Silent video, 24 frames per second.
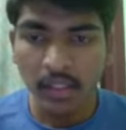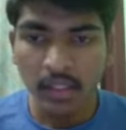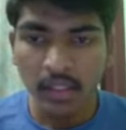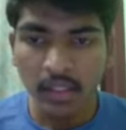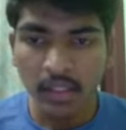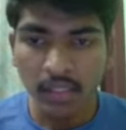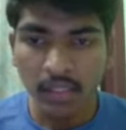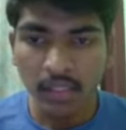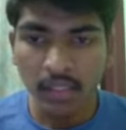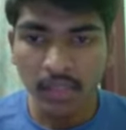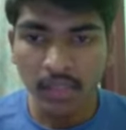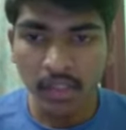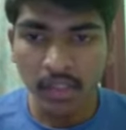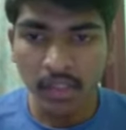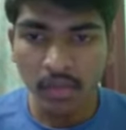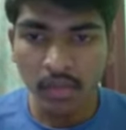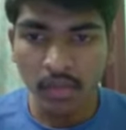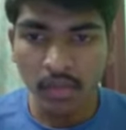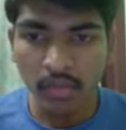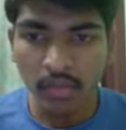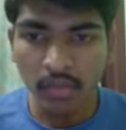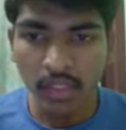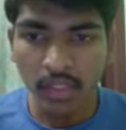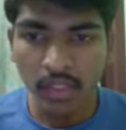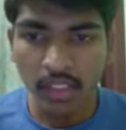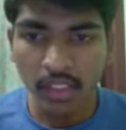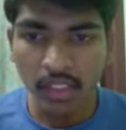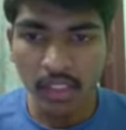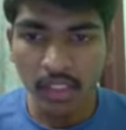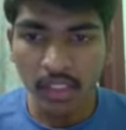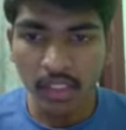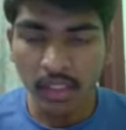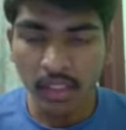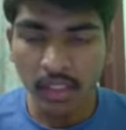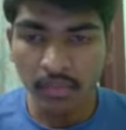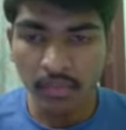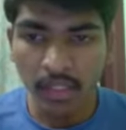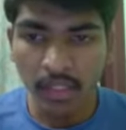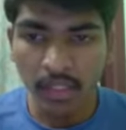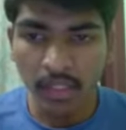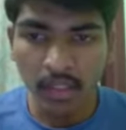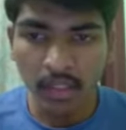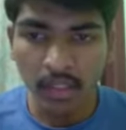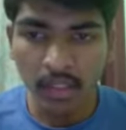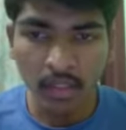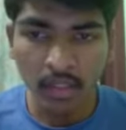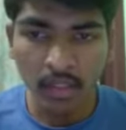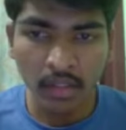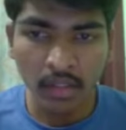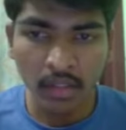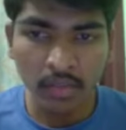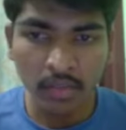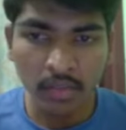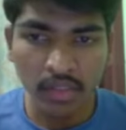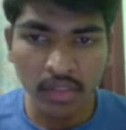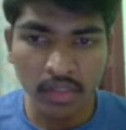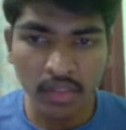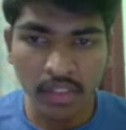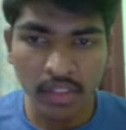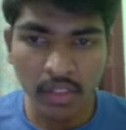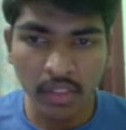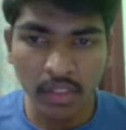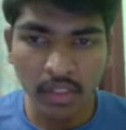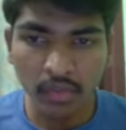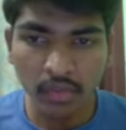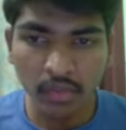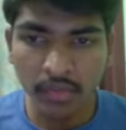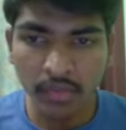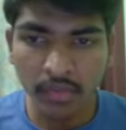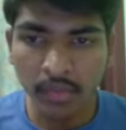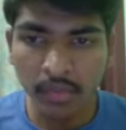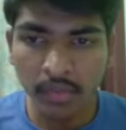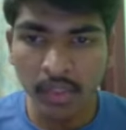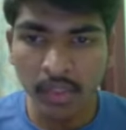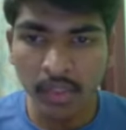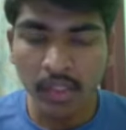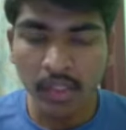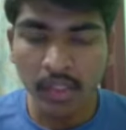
Then we are counting, we are using the count variable.